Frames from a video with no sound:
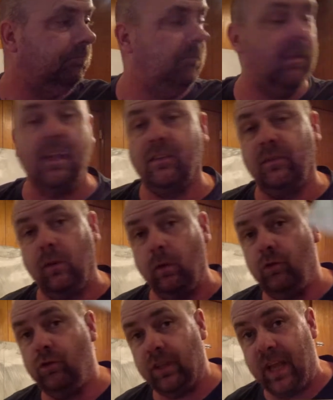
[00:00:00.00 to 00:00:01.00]
next
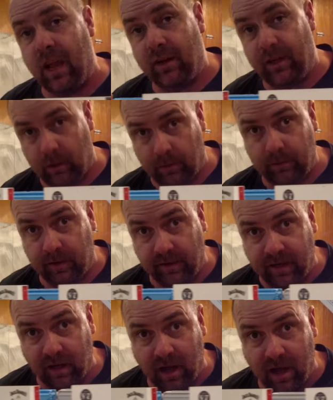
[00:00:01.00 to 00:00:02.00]
Volusia County or the
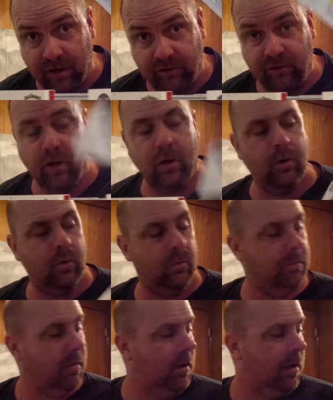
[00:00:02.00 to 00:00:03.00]
DeLand show.
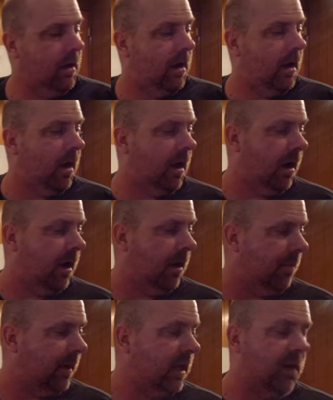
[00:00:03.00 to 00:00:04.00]

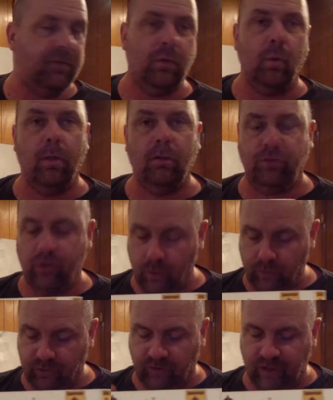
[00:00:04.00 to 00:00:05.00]
I got a few other
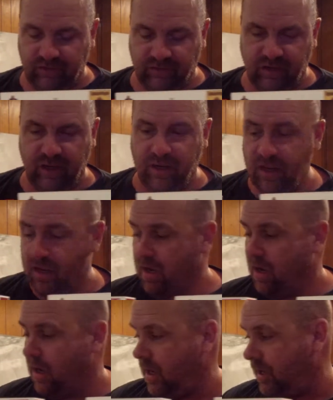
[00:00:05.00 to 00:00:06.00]
shows listed,
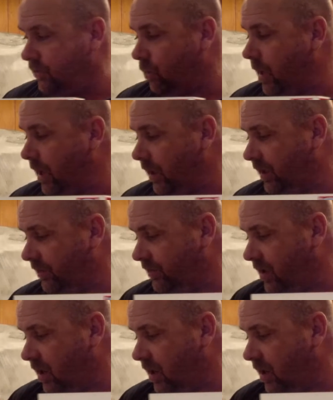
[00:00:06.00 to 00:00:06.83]
as well as